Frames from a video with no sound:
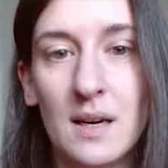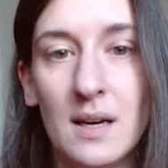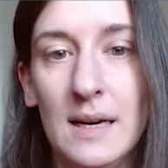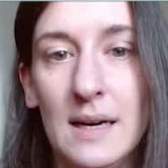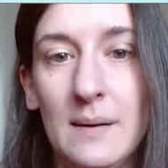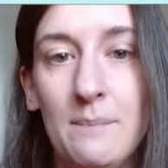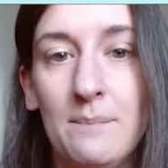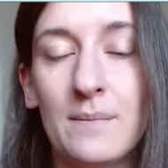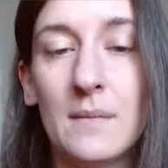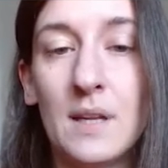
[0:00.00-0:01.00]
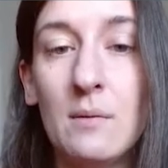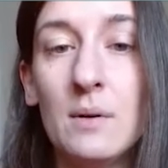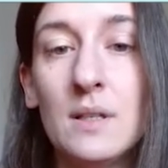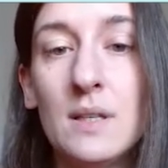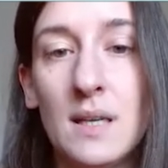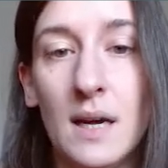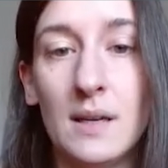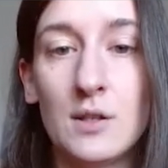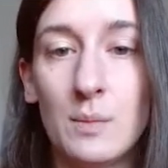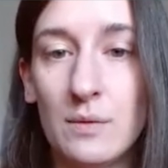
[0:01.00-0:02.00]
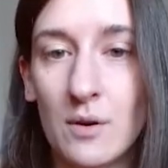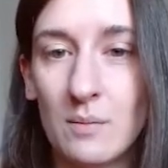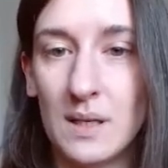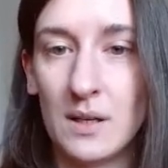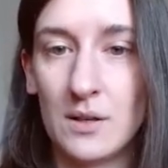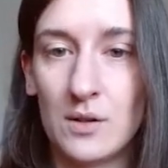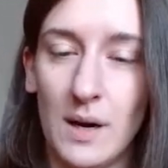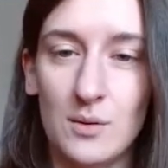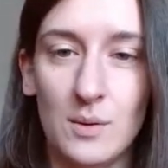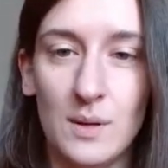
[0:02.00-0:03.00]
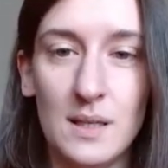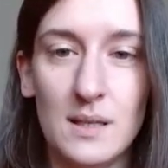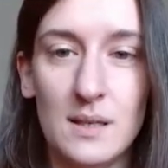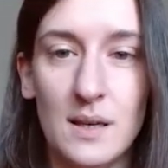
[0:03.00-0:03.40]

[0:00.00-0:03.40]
There were designers before me that tried to do it.